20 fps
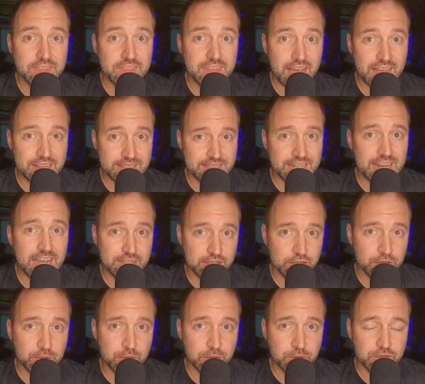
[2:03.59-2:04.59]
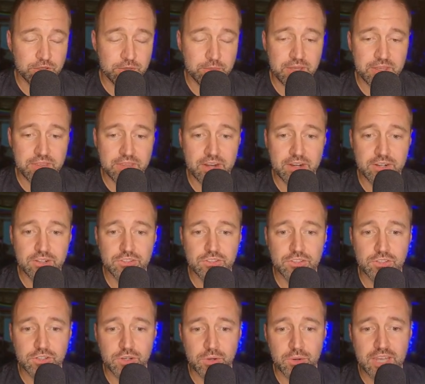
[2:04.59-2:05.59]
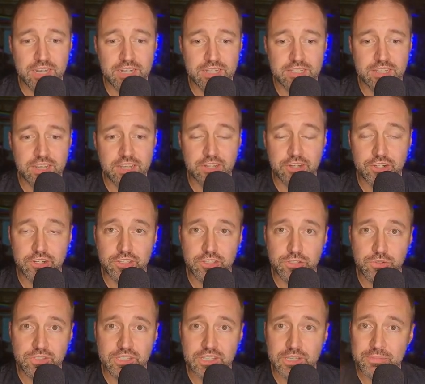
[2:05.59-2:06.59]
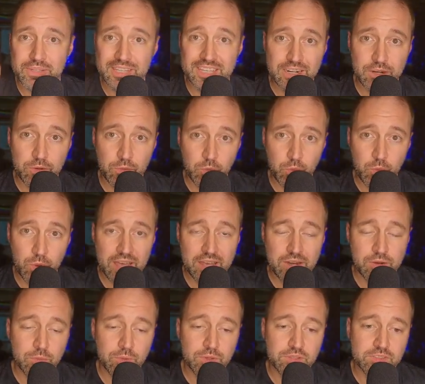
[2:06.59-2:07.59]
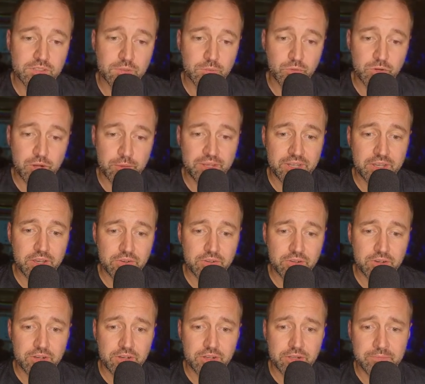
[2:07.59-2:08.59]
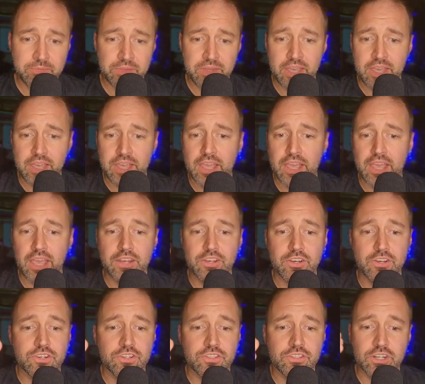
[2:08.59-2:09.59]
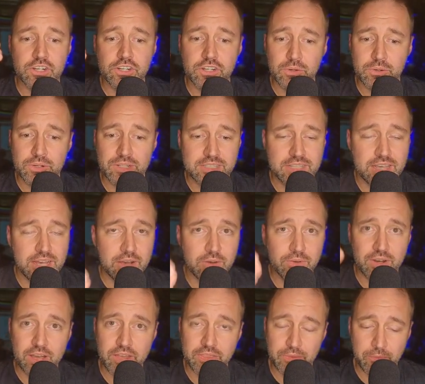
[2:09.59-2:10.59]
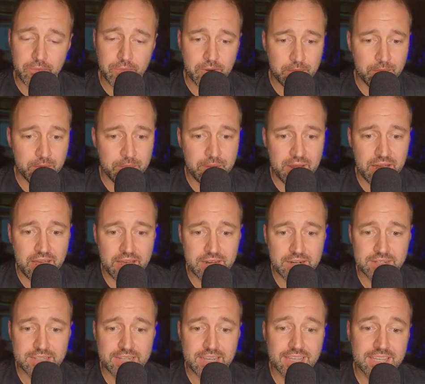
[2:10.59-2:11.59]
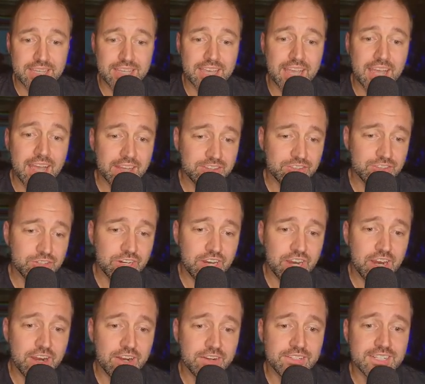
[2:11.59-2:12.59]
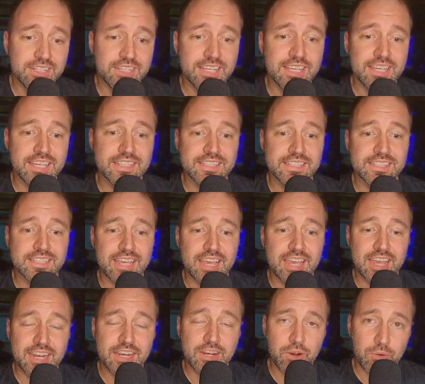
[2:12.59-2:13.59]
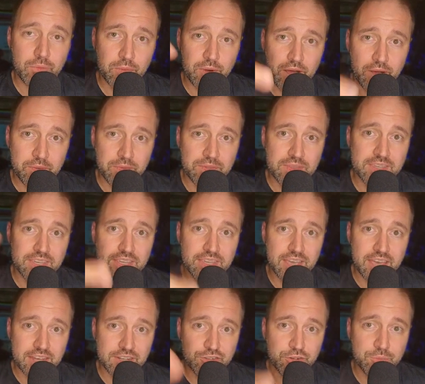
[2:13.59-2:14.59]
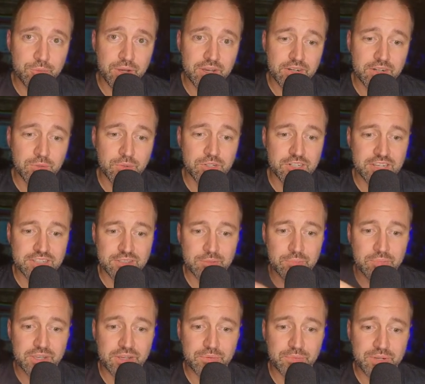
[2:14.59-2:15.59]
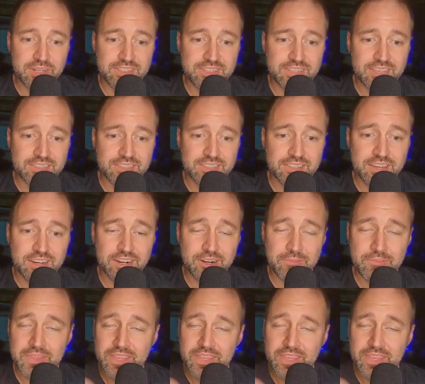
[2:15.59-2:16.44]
That's not supposed to be there. So go ahead and take your Q-tip, get it wet with some rubbing alcohol. And you're just gonna go to town on the rubber pad, taking extra care to get inside around the enter button, which has a big recess there.